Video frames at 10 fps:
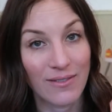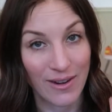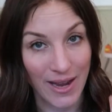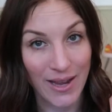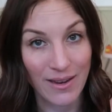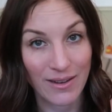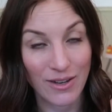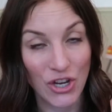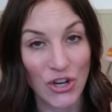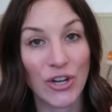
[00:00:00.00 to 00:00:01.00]
right?
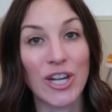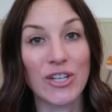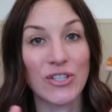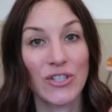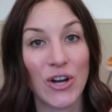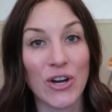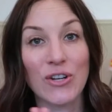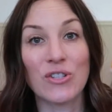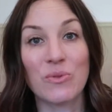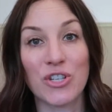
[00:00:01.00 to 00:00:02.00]
You're gonna
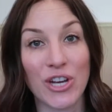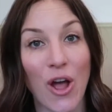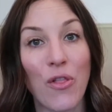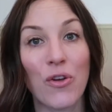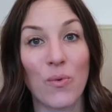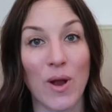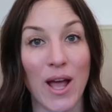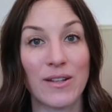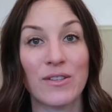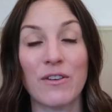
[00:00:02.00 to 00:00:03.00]
start switching out the
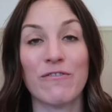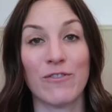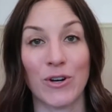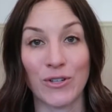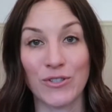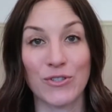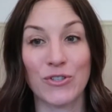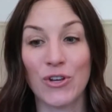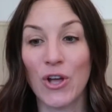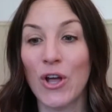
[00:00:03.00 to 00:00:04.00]
reds
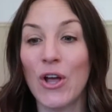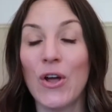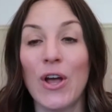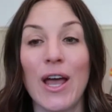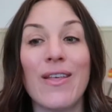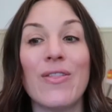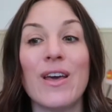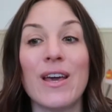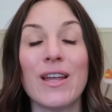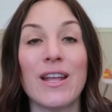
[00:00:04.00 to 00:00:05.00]
first. And
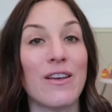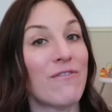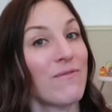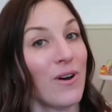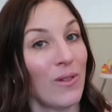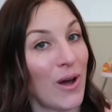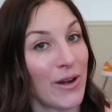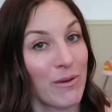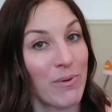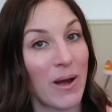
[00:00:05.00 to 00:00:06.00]
then if a lot
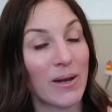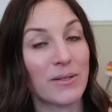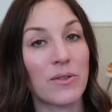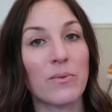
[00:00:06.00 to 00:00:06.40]
of your products are